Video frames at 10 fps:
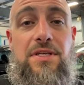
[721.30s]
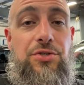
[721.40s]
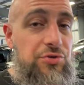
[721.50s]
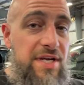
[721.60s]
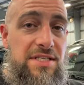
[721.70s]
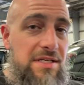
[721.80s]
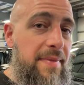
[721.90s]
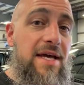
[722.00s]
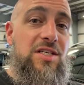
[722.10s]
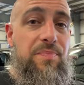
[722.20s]
and tricks and
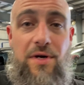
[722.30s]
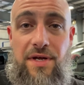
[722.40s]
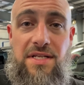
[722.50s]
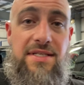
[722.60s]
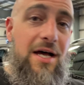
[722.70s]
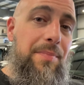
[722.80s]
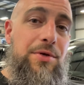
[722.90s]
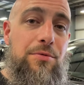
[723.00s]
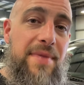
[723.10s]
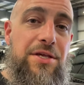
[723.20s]
my experience to help
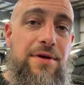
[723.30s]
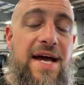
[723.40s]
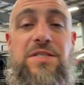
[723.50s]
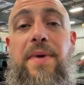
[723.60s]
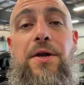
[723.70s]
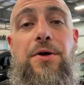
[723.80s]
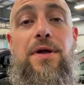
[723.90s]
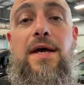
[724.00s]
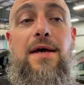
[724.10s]
you, make you guys better